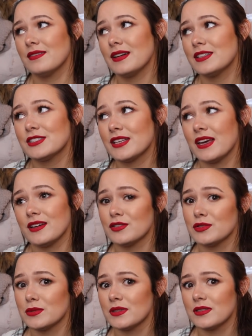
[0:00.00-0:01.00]
I just can't
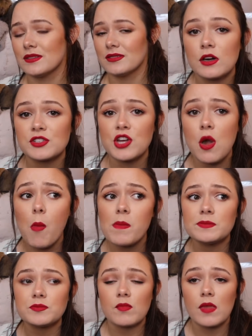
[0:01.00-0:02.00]
do it. Also,
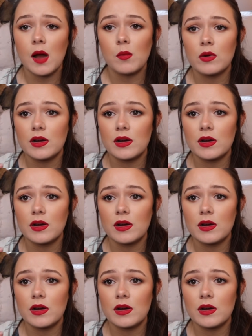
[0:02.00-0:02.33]
I'm